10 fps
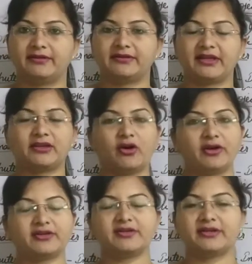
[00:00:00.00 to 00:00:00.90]
they
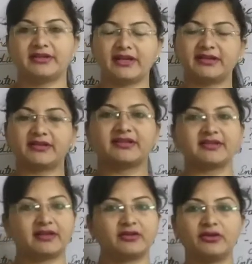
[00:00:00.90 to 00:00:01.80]
thought that it is
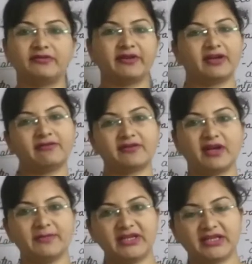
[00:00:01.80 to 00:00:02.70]
a good way of
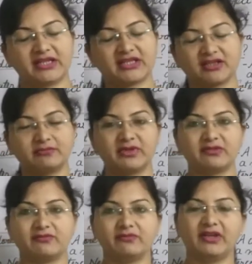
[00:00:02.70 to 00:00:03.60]
communication
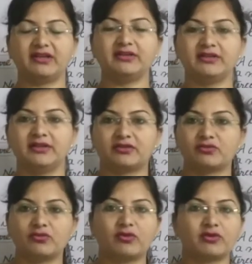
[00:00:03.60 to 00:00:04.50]
between
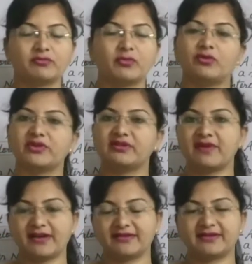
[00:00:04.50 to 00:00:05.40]
two or more
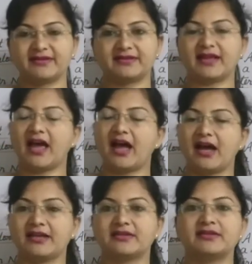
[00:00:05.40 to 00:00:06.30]
devices
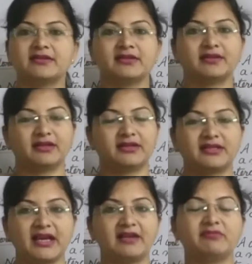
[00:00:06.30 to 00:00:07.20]
and it
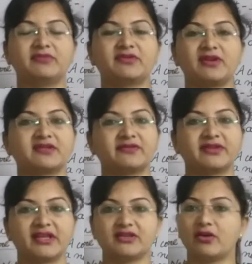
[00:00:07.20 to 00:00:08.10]
can transfer
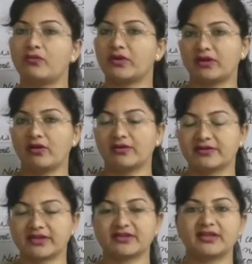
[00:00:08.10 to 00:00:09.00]
data over long
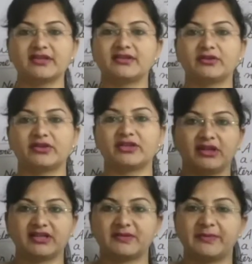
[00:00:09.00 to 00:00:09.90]
distance. So
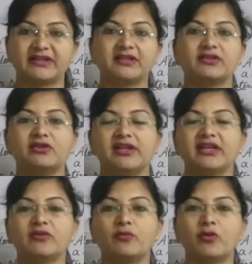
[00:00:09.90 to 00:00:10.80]
it is better to
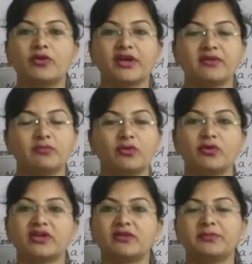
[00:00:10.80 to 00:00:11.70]
link more and
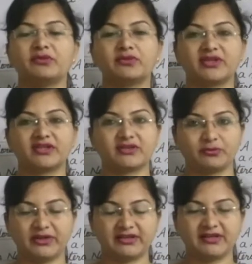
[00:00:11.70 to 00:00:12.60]
more computers to
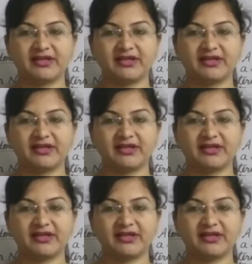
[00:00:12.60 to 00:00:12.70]
it,